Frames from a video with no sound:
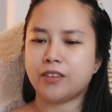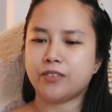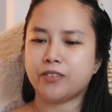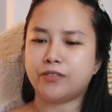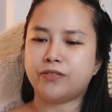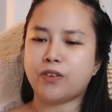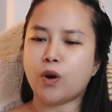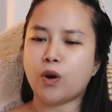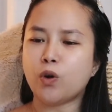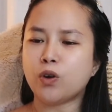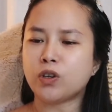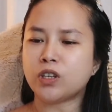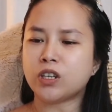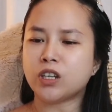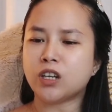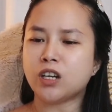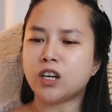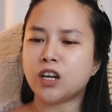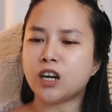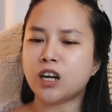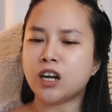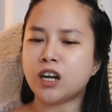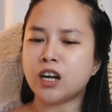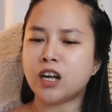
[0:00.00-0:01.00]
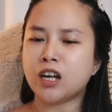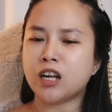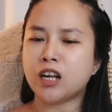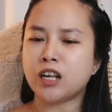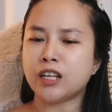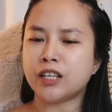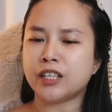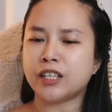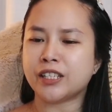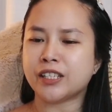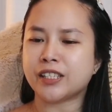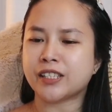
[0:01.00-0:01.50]
The
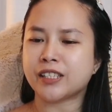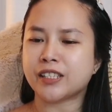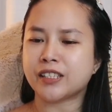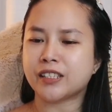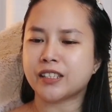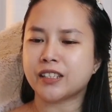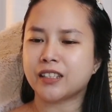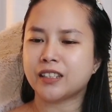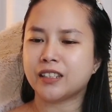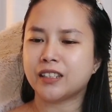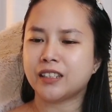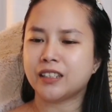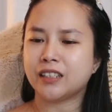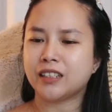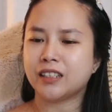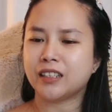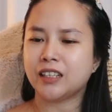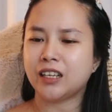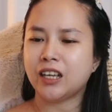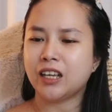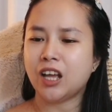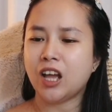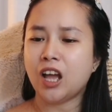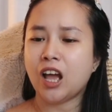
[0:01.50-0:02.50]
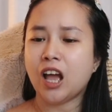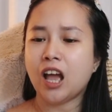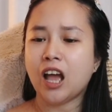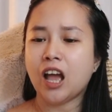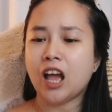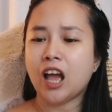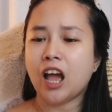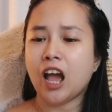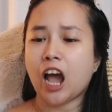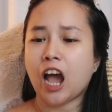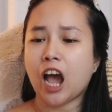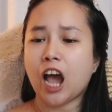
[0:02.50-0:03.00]
vocals.
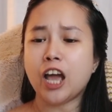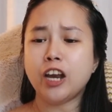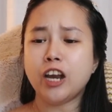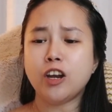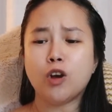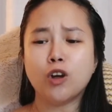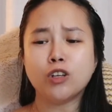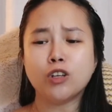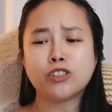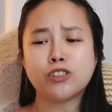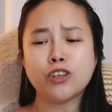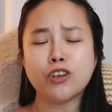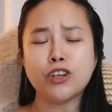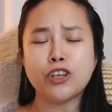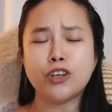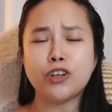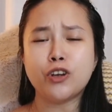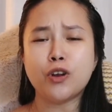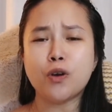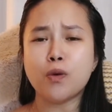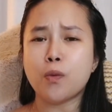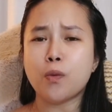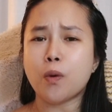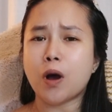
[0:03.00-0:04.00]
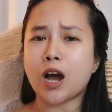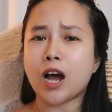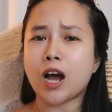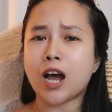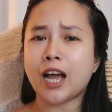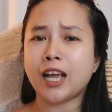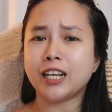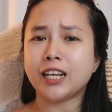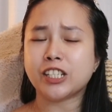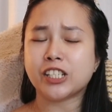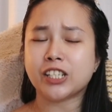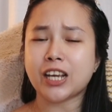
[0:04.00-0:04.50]
And also, you know
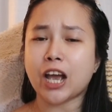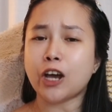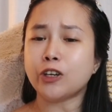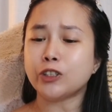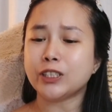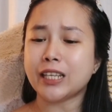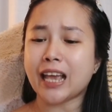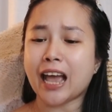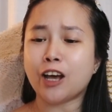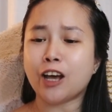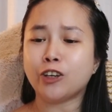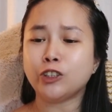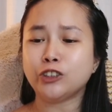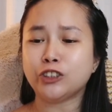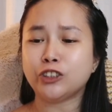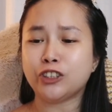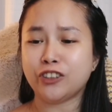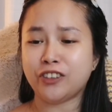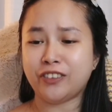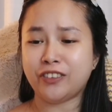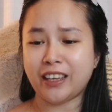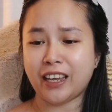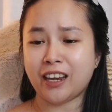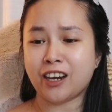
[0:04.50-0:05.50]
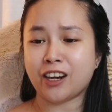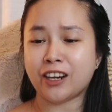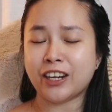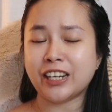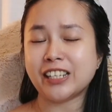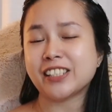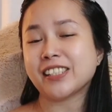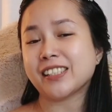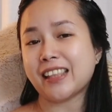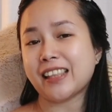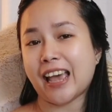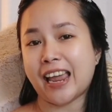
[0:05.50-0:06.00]
what? Shout out to
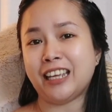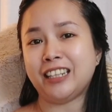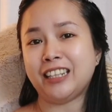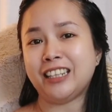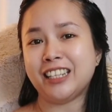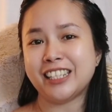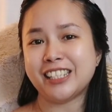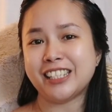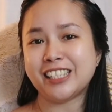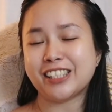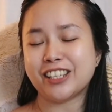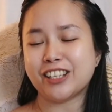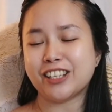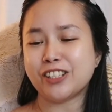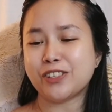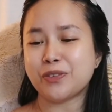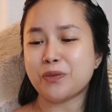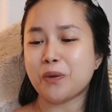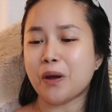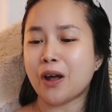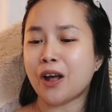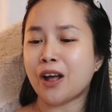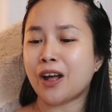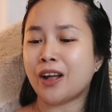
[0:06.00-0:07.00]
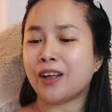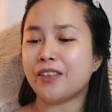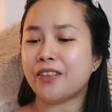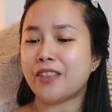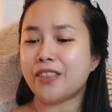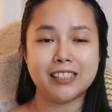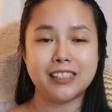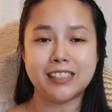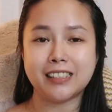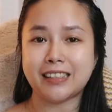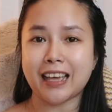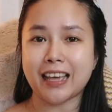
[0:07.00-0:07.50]
their stylist as well.
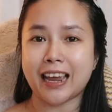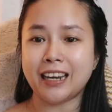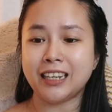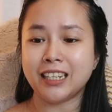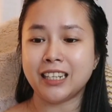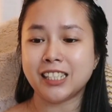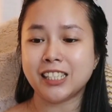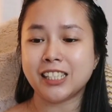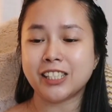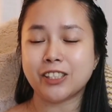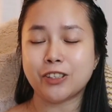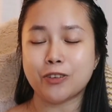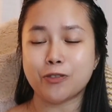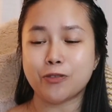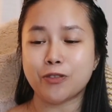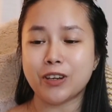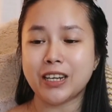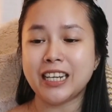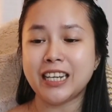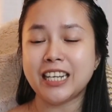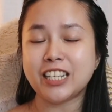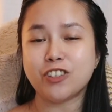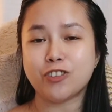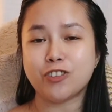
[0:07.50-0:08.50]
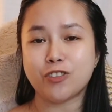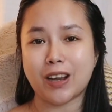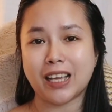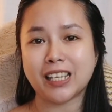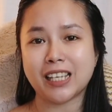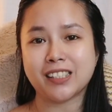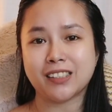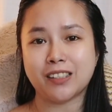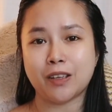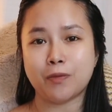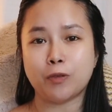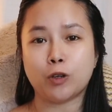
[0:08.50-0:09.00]
The stylist really
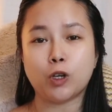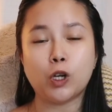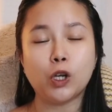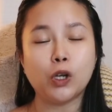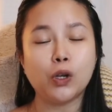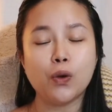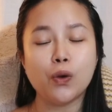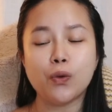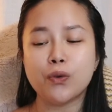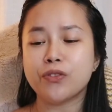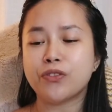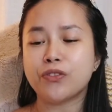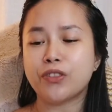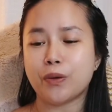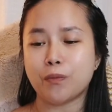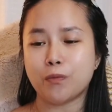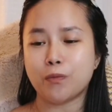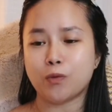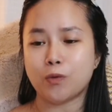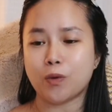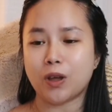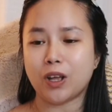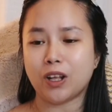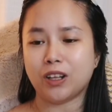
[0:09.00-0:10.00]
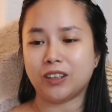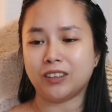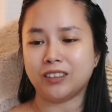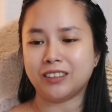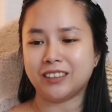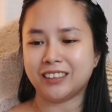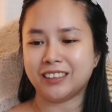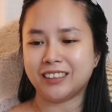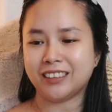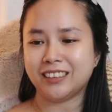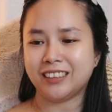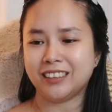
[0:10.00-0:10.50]
dressed them, clothed them
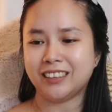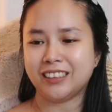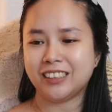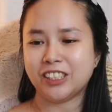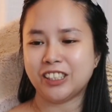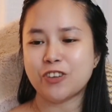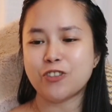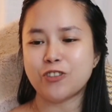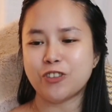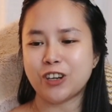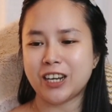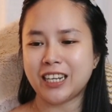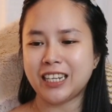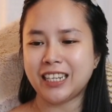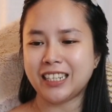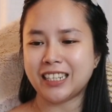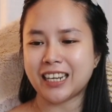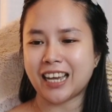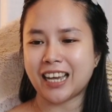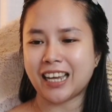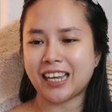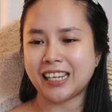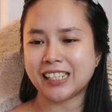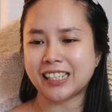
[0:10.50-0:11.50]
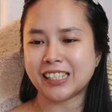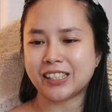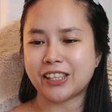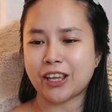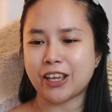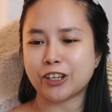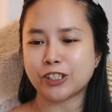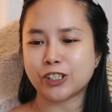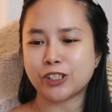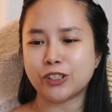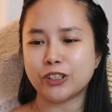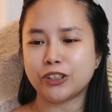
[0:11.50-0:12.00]
well. Really nice.
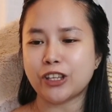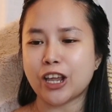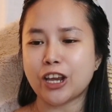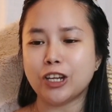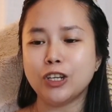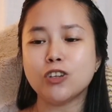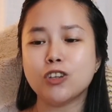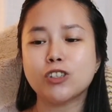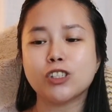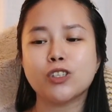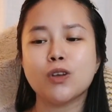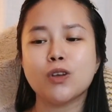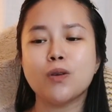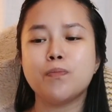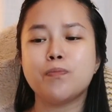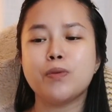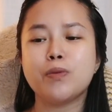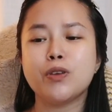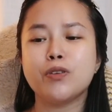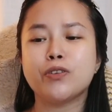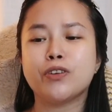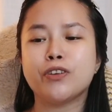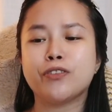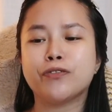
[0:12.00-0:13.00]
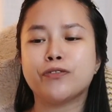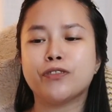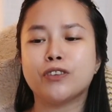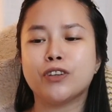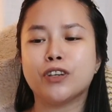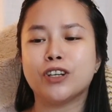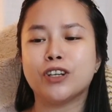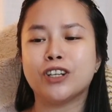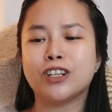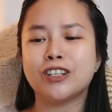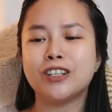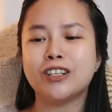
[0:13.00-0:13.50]
They look so
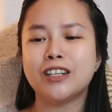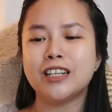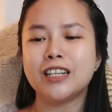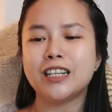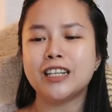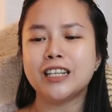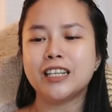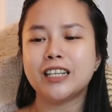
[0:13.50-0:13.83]
beautiful.